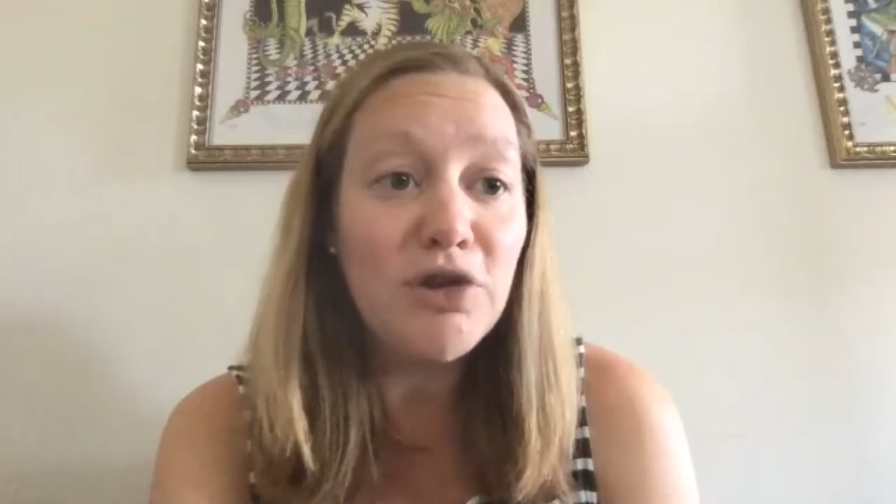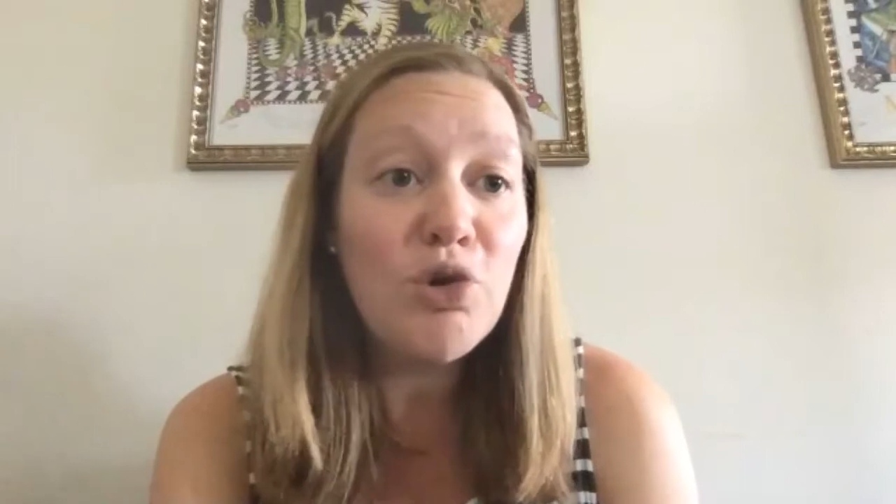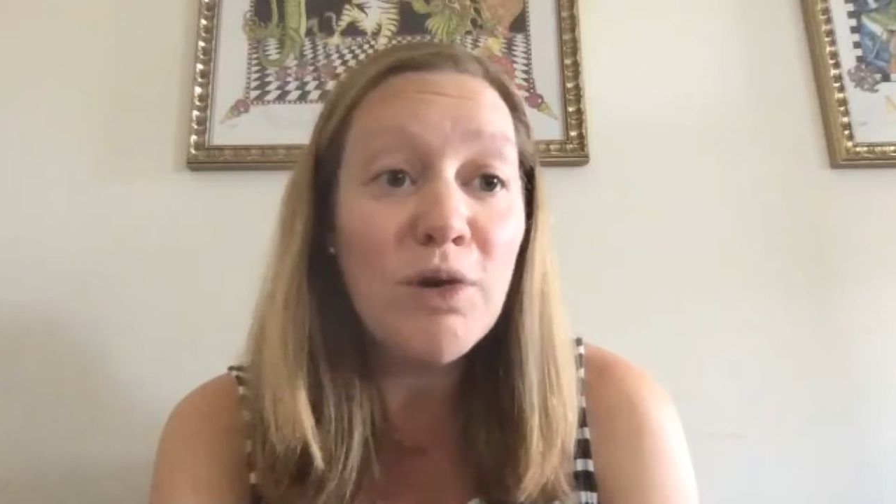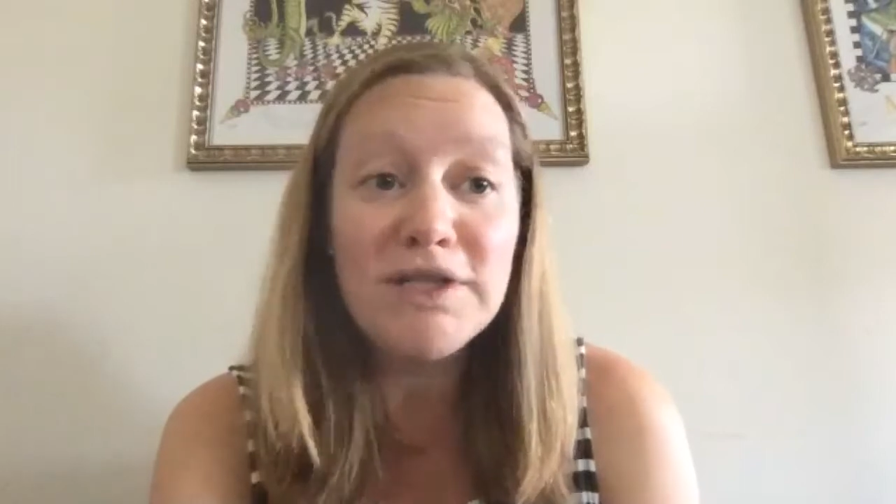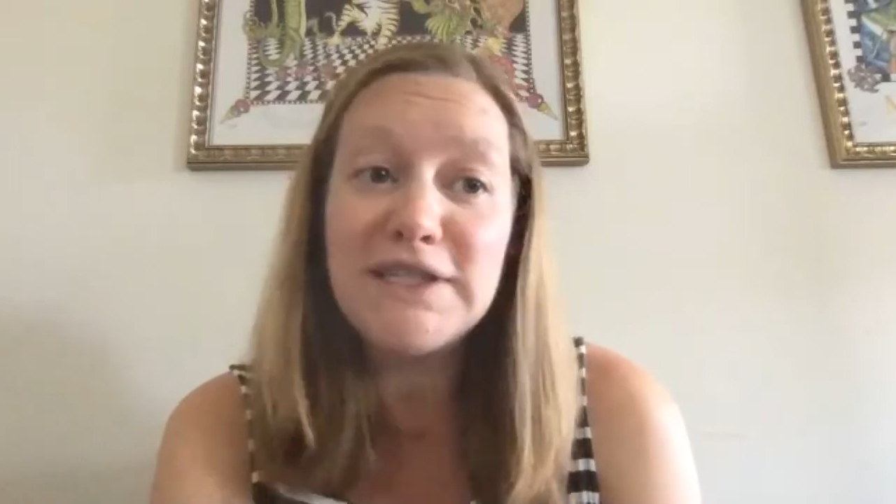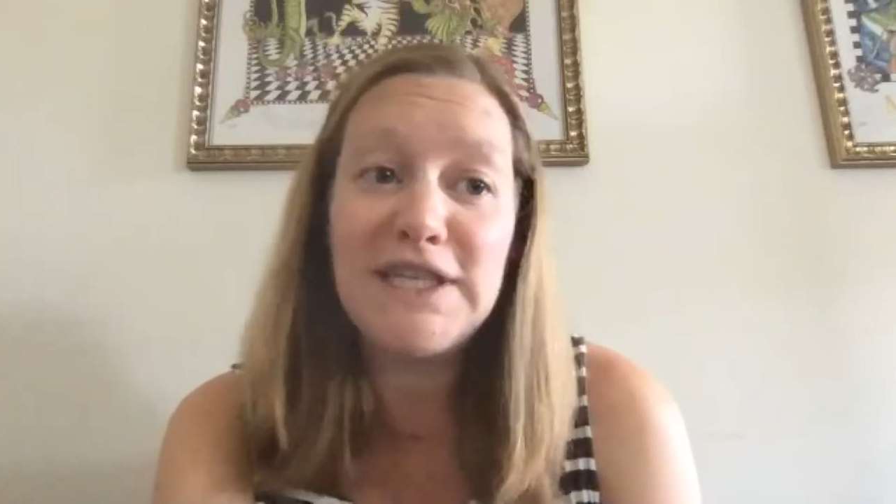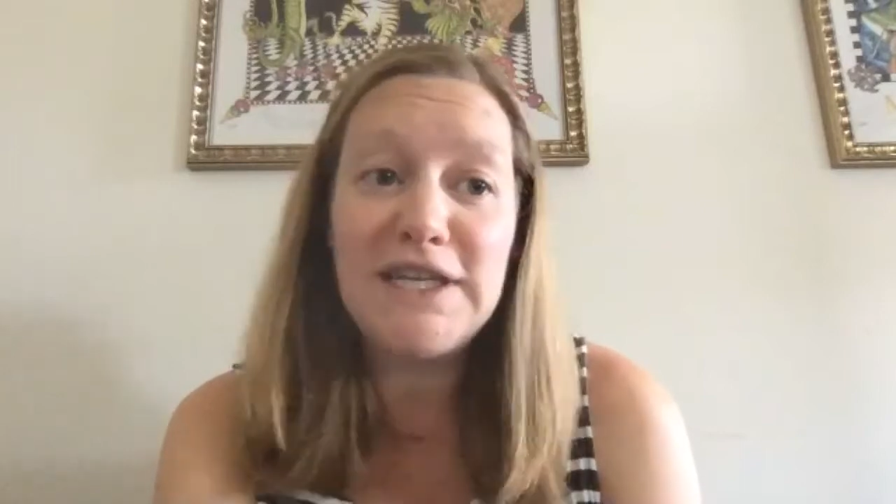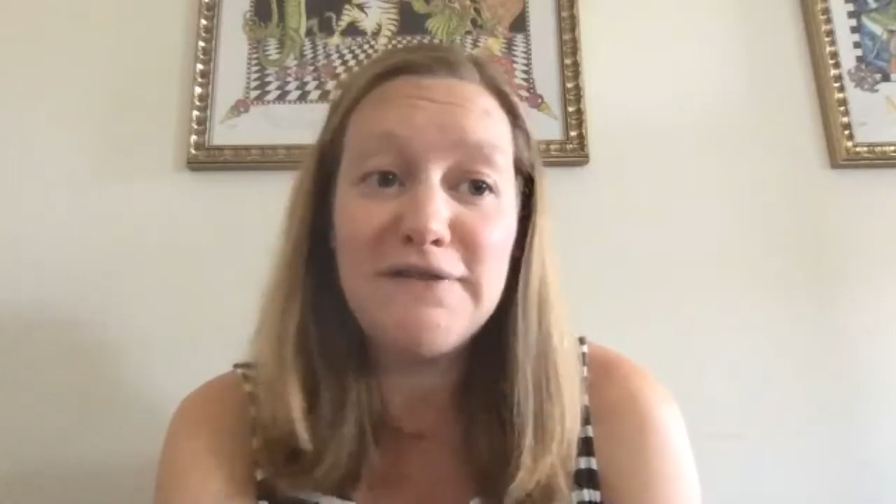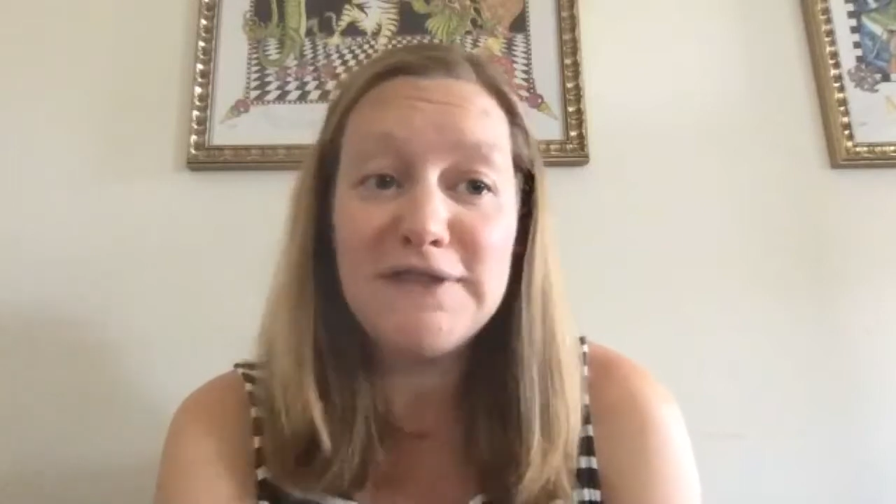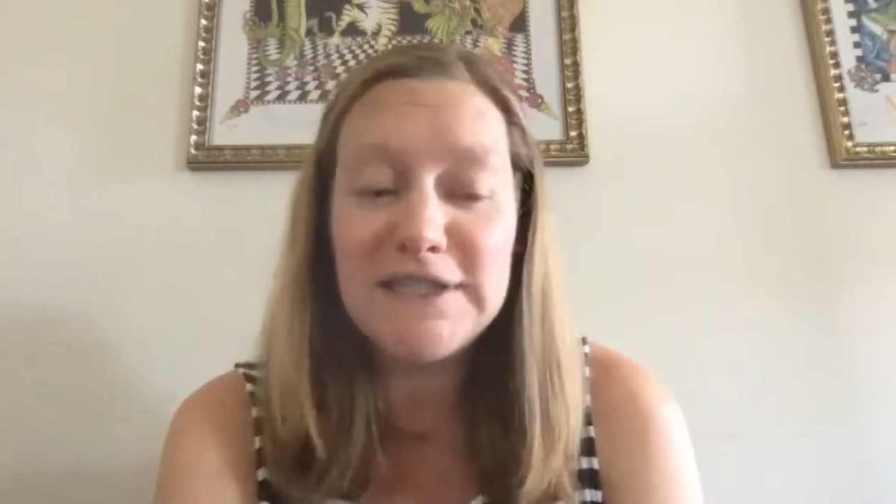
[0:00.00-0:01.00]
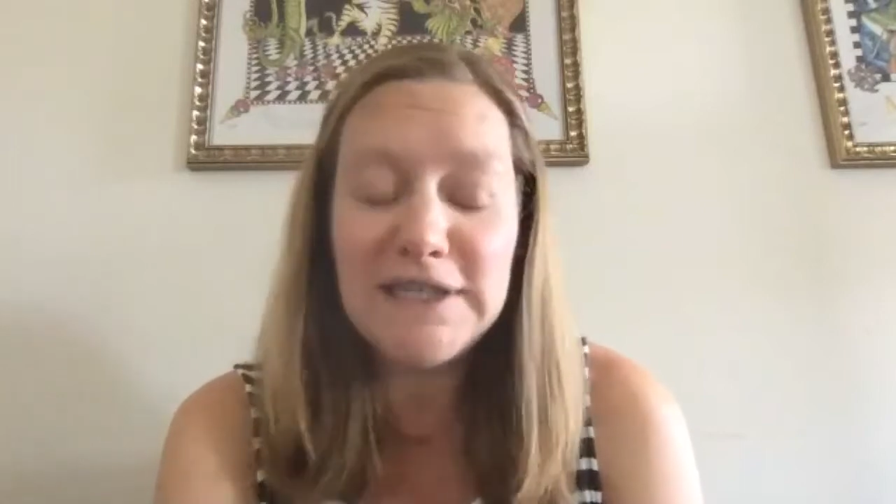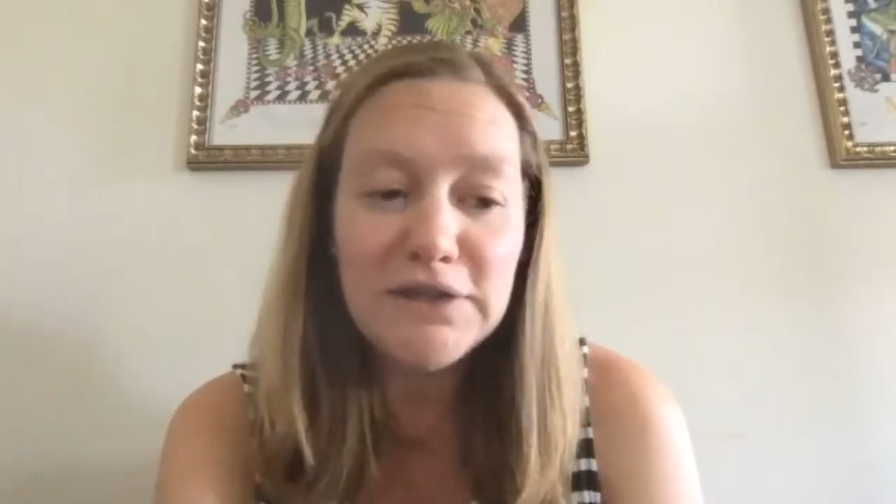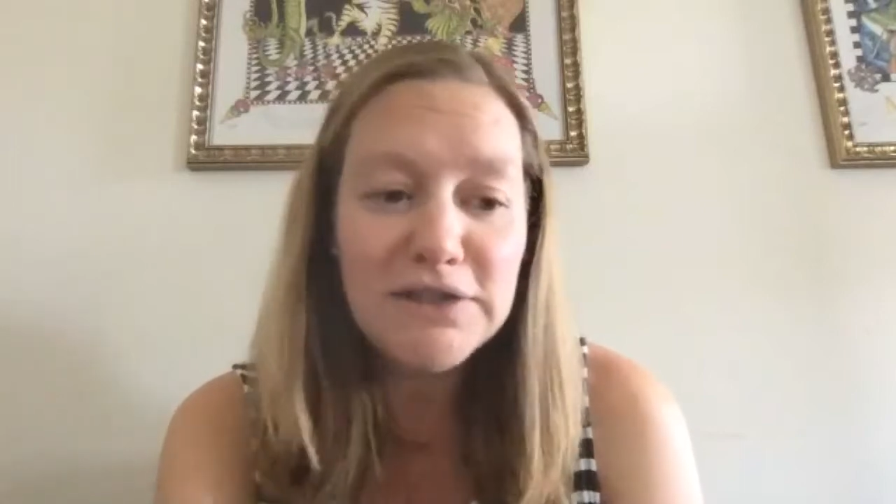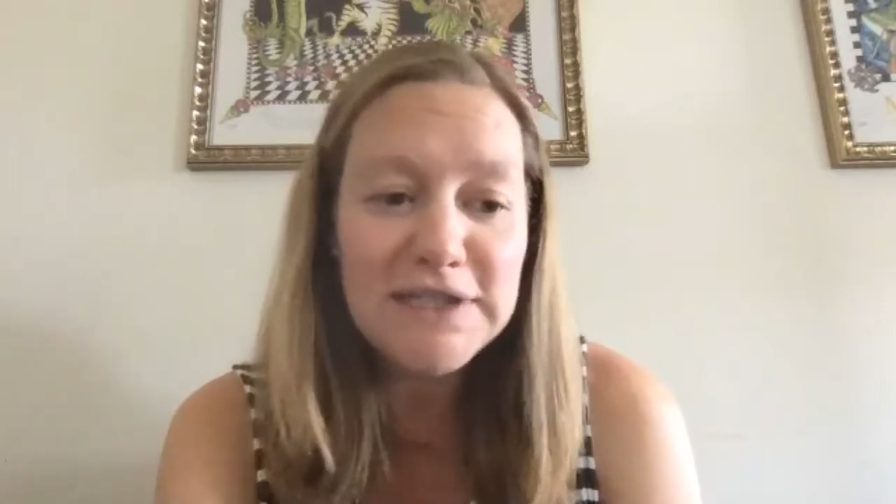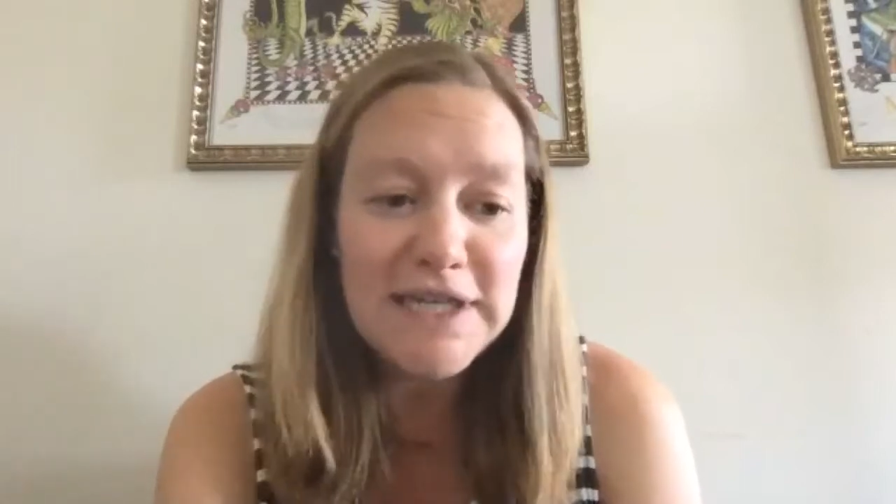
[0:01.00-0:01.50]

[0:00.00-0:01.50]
quantitative skills